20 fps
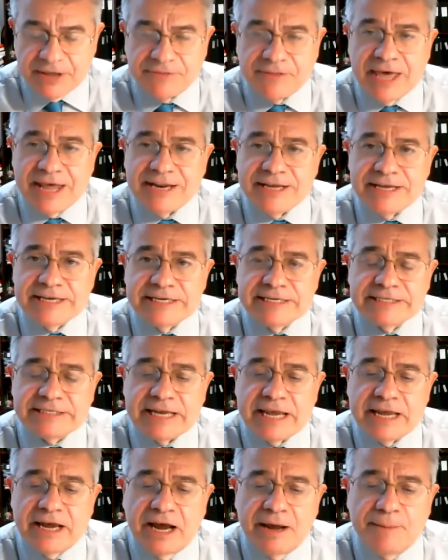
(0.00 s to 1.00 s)
that is
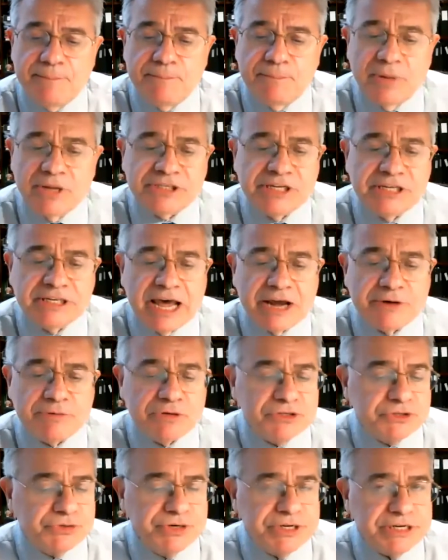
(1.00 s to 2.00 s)
uh, multilateral
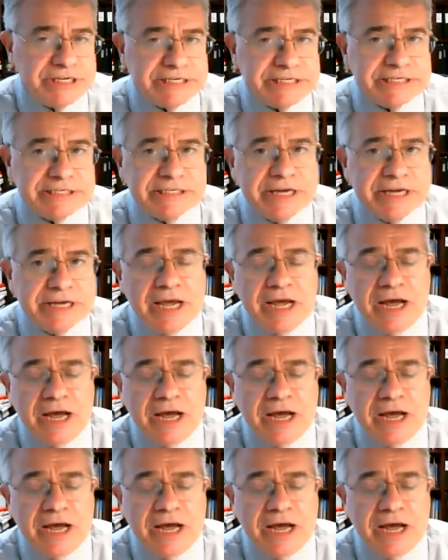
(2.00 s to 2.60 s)
treaties.